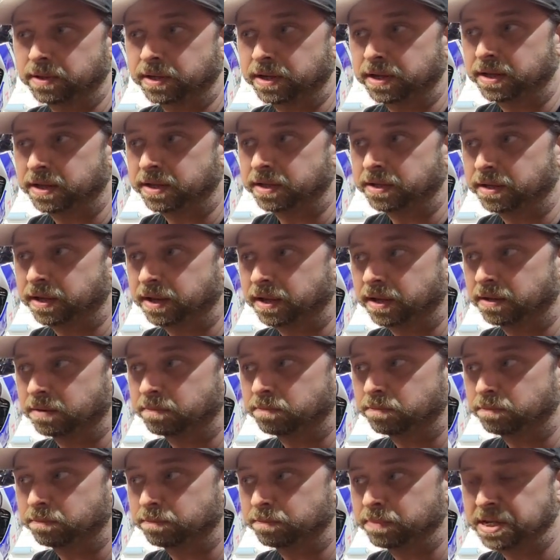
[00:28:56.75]
and
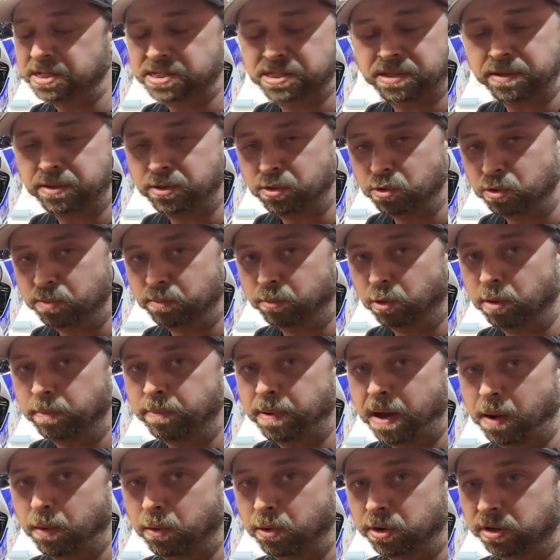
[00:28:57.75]
basically doing more
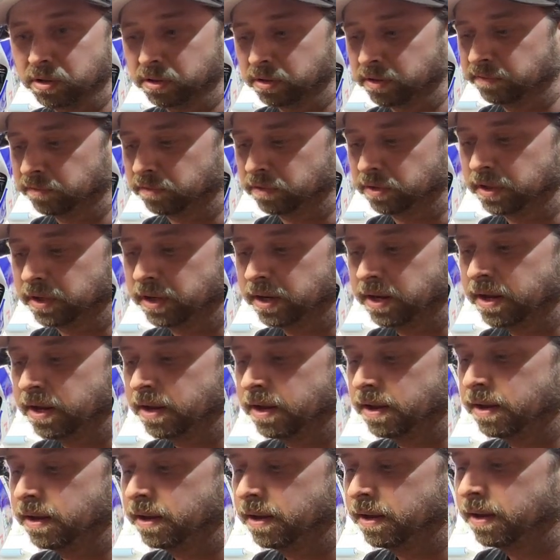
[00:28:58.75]
power delivery.
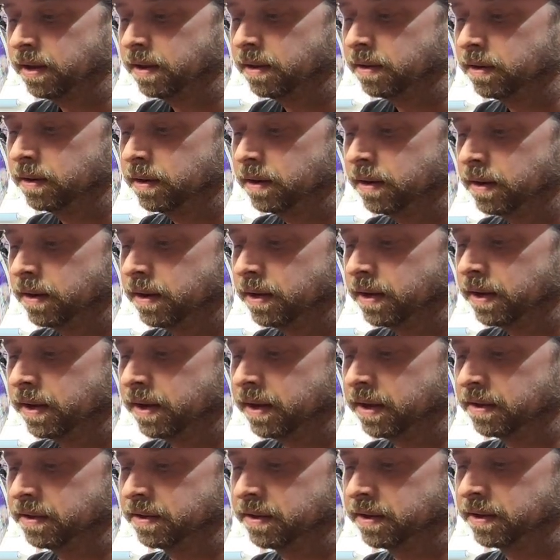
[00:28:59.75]

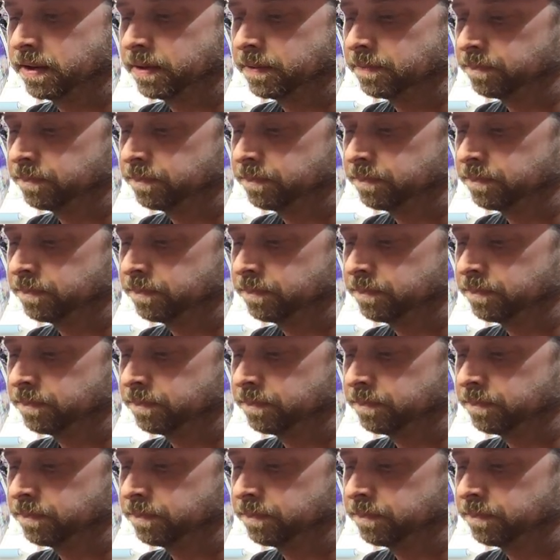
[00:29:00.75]
And